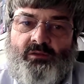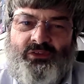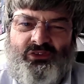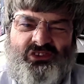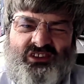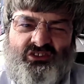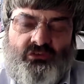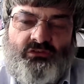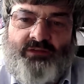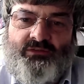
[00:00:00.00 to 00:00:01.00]
those
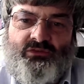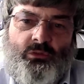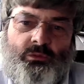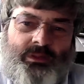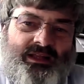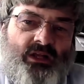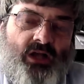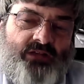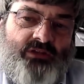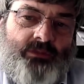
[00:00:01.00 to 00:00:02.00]
internal traffic control plan
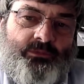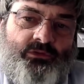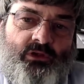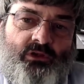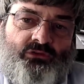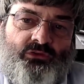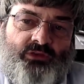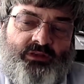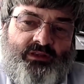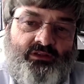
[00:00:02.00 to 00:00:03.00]
concepts so
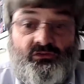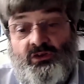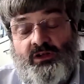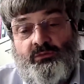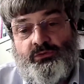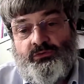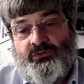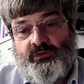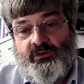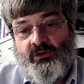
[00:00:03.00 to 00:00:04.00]
that they can try to improve
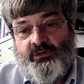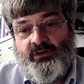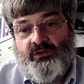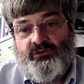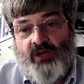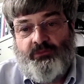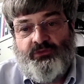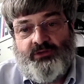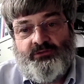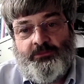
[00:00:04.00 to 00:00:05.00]
safety on their job
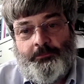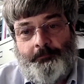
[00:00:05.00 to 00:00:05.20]
sites.